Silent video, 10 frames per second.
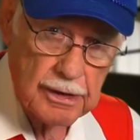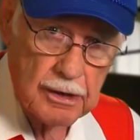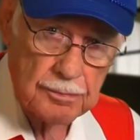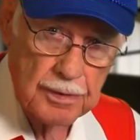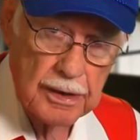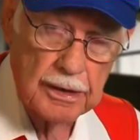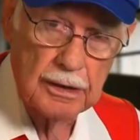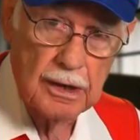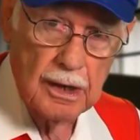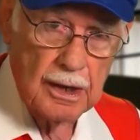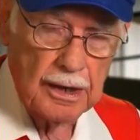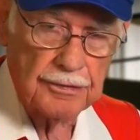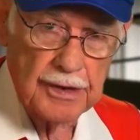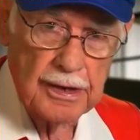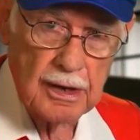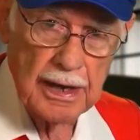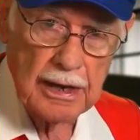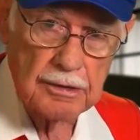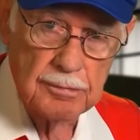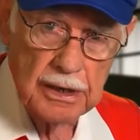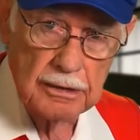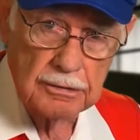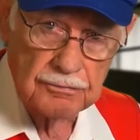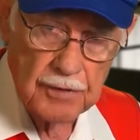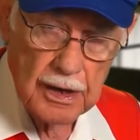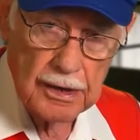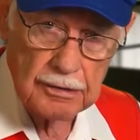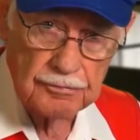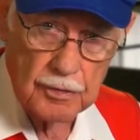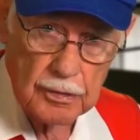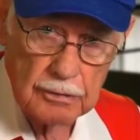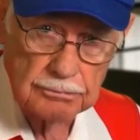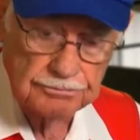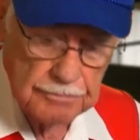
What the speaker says: airplane, and they allowed me to fly it for them.